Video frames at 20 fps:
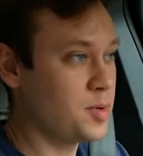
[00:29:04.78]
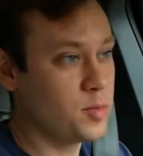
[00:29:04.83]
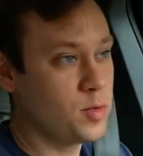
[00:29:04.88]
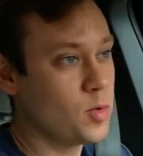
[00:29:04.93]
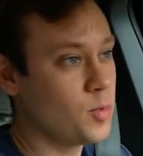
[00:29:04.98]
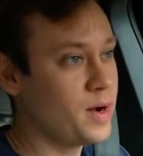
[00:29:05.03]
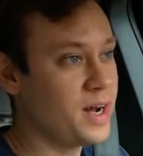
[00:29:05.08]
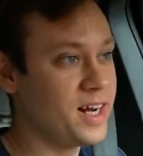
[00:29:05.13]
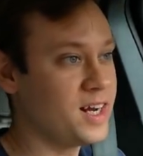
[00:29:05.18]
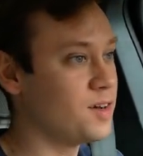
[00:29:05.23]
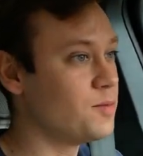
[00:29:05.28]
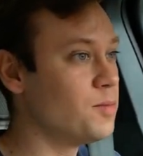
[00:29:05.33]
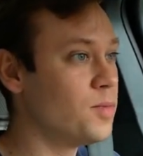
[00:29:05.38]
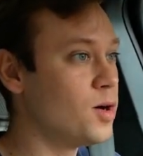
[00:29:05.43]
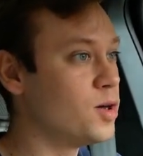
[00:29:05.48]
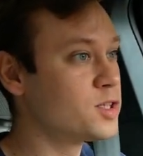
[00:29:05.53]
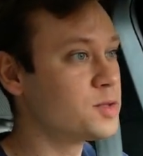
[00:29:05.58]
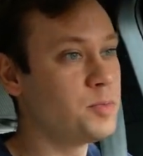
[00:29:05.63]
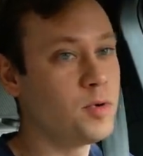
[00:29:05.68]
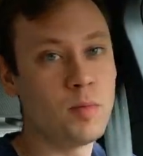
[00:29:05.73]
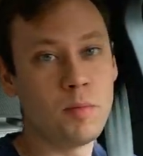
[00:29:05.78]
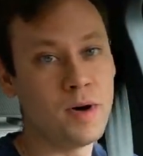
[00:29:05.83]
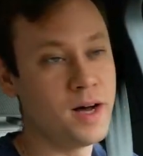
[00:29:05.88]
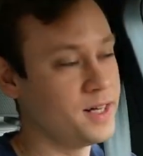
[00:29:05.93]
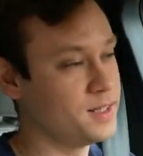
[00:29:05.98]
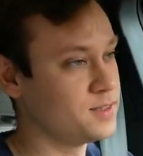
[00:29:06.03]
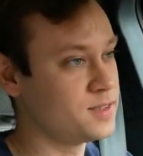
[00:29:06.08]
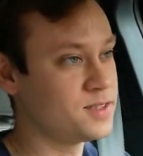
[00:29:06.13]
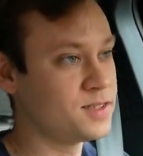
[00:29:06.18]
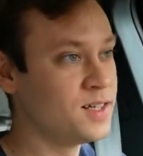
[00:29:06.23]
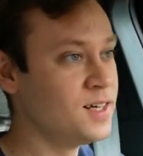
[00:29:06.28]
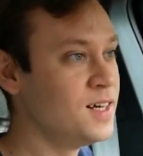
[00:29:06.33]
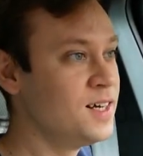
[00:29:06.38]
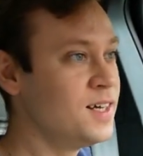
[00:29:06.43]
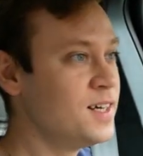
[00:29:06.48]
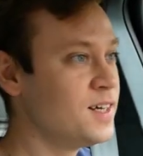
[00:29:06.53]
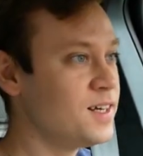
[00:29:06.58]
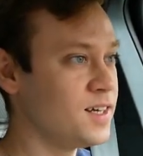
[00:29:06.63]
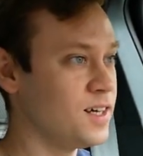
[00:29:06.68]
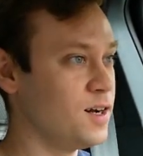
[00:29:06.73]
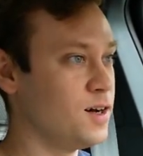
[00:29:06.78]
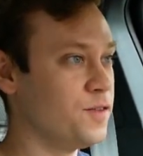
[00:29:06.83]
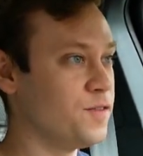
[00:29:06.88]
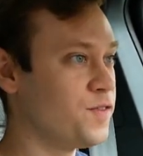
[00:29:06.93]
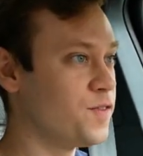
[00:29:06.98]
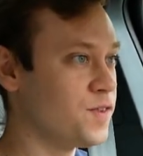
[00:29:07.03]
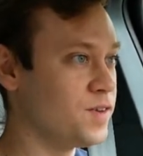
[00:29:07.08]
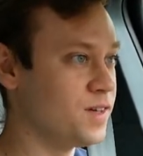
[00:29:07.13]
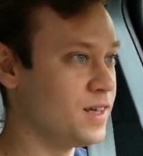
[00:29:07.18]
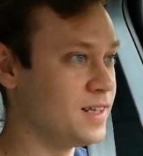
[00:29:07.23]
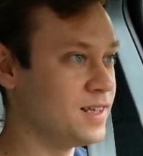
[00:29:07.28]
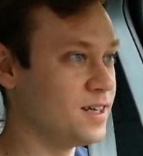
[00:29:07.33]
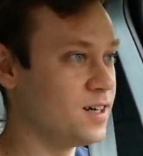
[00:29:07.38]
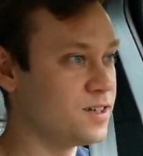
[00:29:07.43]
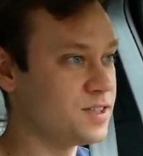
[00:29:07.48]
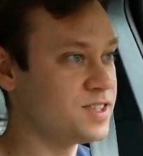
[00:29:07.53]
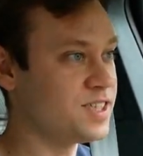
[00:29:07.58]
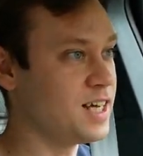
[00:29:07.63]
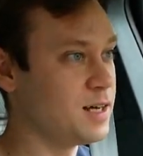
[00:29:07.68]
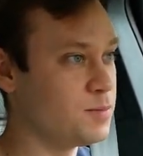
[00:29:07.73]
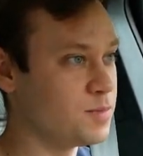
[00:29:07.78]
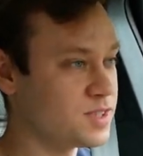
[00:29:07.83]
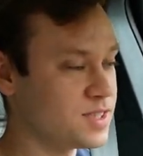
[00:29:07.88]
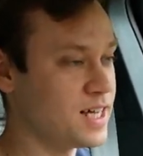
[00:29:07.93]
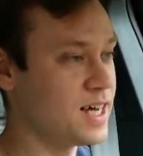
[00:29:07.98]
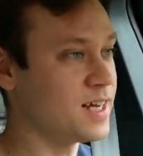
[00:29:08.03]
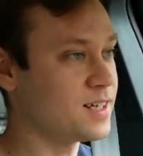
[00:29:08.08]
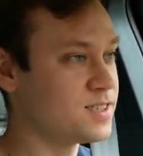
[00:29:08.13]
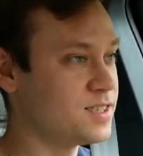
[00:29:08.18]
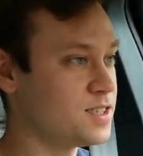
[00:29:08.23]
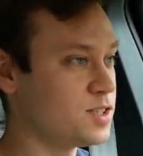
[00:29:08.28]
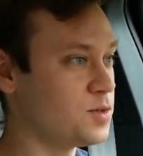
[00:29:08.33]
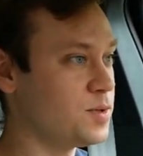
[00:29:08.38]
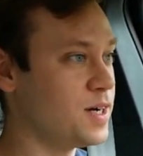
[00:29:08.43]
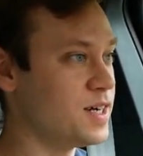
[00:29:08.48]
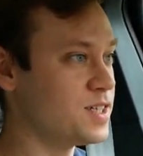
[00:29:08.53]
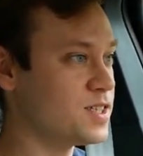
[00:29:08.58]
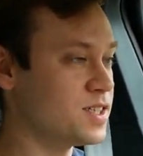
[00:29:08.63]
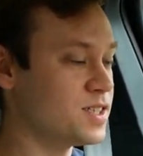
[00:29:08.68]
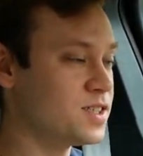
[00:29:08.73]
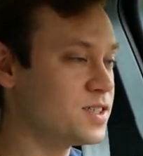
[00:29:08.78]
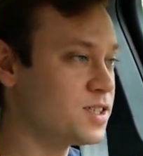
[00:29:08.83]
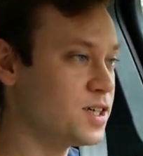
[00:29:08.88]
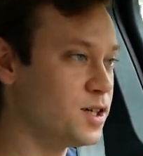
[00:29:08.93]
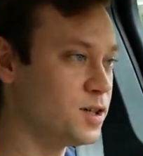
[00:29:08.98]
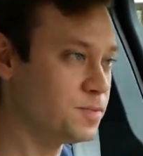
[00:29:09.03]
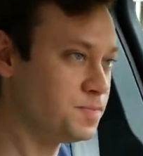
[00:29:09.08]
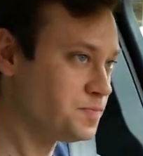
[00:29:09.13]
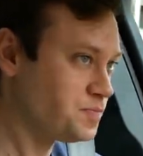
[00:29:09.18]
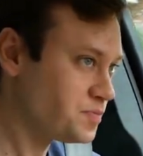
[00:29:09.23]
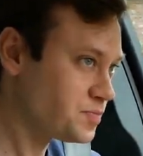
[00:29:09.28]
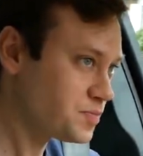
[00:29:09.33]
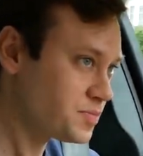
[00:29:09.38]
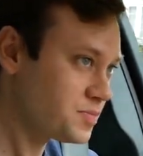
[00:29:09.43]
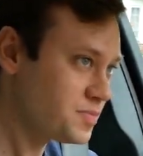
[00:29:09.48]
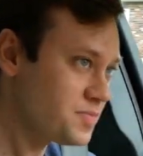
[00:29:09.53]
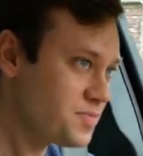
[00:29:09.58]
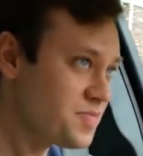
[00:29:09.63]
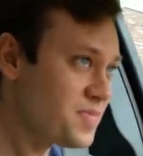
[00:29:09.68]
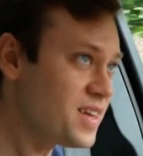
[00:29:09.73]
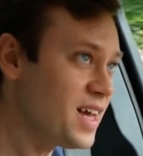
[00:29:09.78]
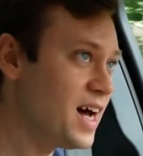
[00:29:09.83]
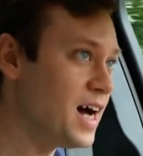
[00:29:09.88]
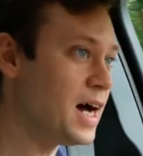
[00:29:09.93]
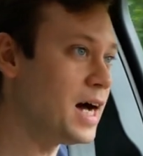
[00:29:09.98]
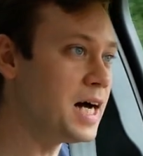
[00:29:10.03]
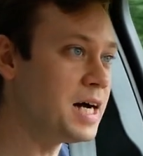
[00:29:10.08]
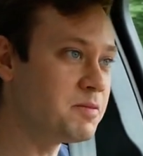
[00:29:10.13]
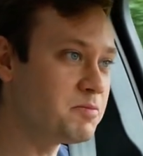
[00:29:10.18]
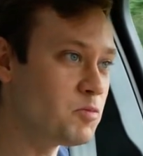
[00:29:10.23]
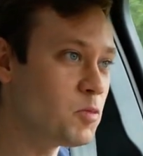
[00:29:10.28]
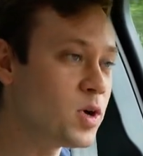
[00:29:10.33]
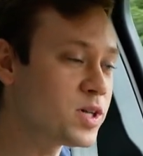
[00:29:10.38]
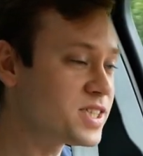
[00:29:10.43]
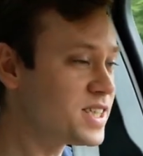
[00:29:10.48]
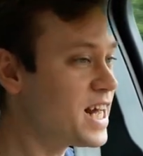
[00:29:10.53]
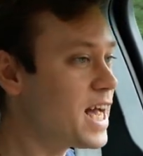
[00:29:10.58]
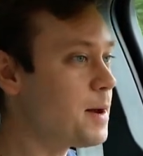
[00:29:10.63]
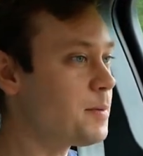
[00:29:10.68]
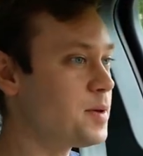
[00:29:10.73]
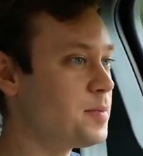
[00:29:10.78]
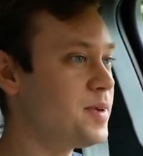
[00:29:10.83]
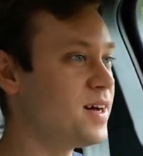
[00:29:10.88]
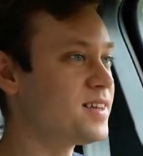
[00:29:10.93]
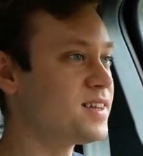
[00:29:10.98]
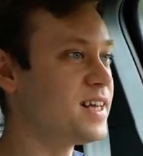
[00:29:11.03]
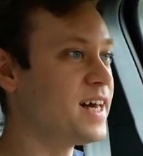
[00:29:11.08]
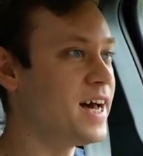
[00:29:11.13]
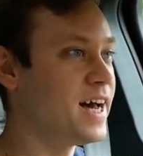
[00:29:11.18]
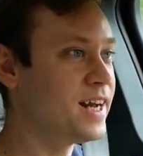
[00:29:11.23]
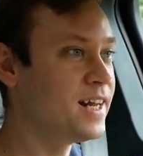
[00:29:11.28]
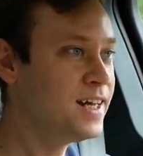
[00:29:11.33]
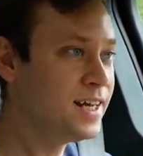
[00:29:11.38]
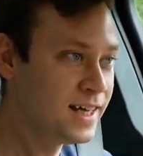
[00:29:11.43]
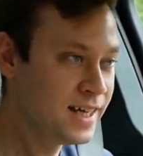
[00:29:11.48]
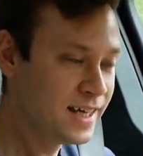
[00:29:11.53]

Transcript: that were waiting multiple months, you know, for in our same exact situation. So uh, wasn't happy about that.